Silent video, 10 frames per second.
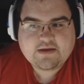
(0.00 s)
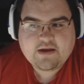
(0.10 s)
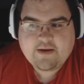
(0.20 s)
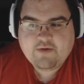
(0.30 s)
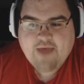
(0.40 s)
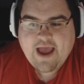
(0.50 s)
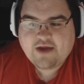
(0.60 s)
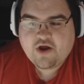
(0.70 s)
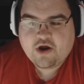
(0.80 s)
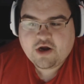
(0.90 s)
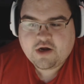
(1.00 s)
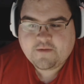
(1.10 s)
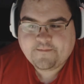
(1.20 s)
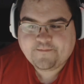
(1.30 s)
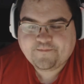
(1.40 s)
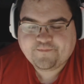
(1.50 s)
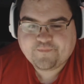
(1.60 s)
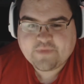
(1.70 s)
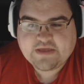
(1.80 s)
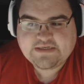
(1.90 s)
I mean, Ragnar
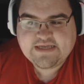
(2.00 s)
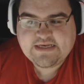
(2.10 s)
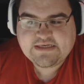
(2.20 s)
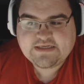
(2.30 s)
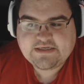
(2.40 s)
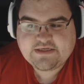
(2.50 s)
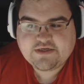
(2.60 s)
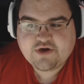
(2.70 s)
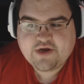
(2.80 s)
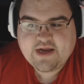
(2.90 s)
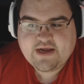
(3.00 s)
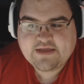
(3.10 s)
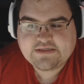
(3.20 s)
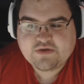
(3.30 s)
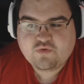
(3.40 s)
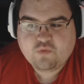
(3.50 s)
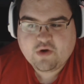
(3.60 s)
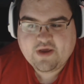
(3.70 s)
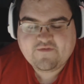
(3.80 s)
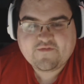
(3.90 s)
didn't turn in his own
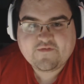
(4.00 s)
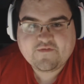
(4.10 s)
wife,